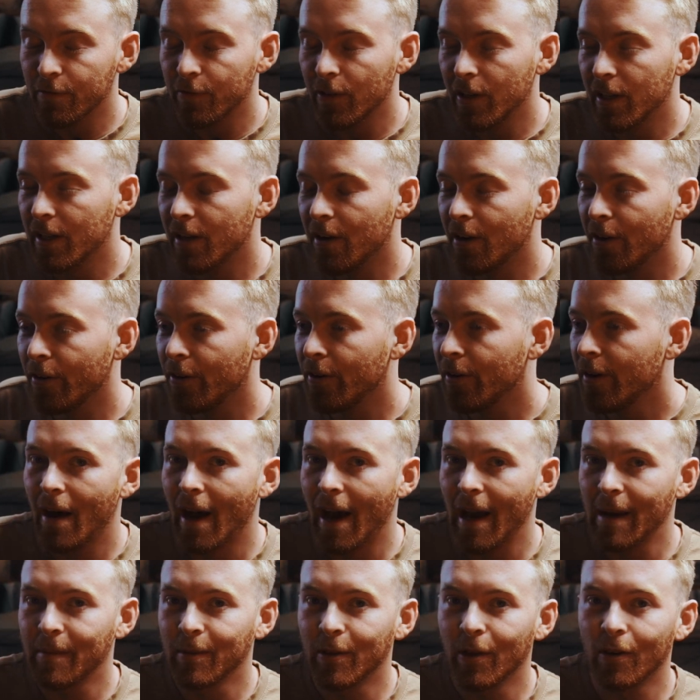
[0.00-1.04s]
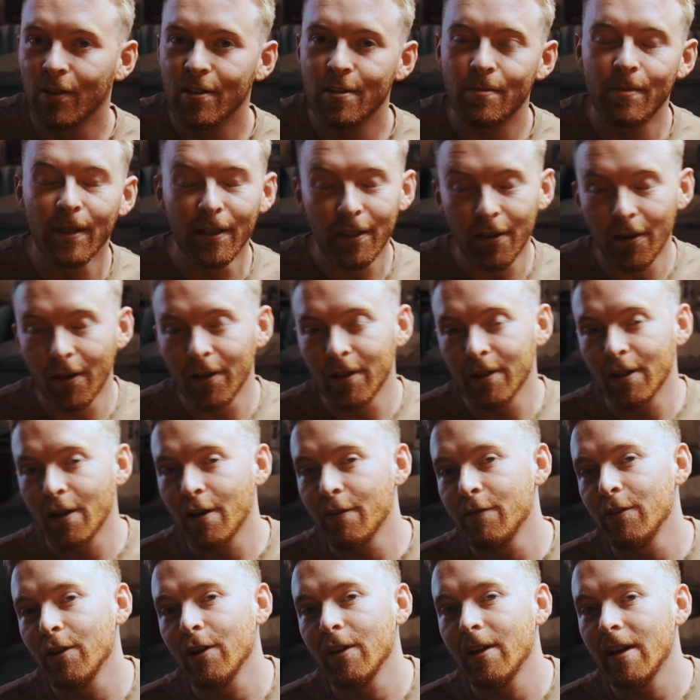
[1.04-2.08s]
video, I'm going to be going
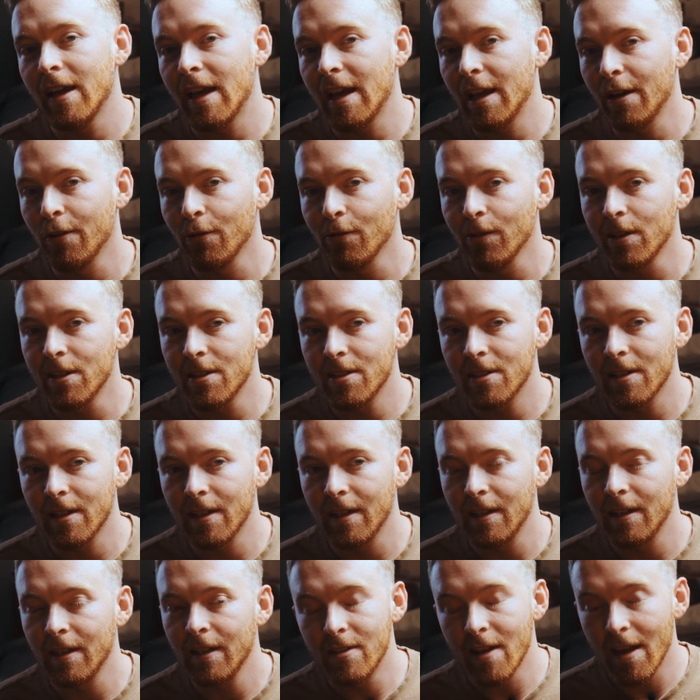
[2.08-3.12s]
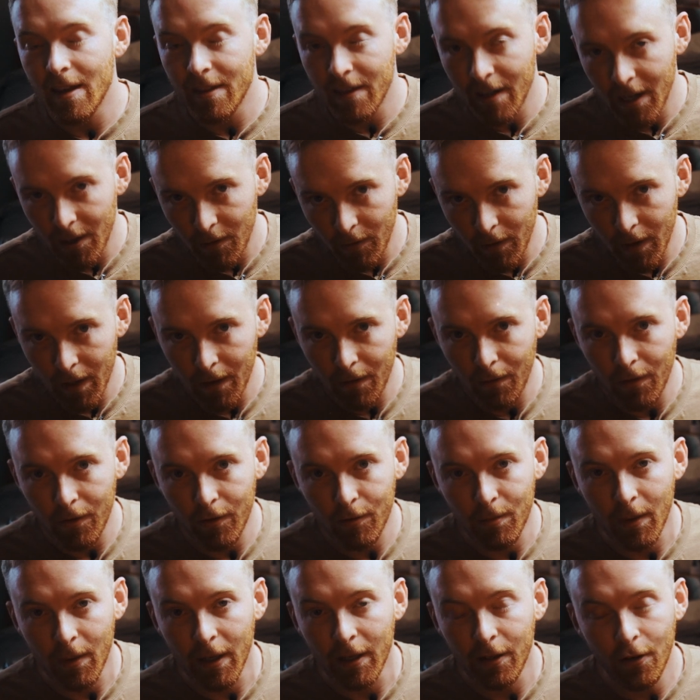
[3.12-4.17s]
over a recent date that I went on
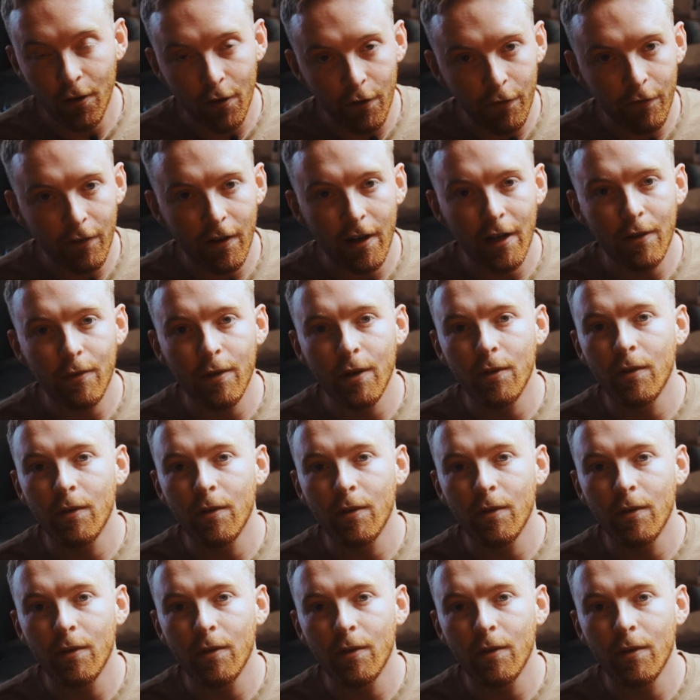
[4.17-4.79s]
with my girlfriend. We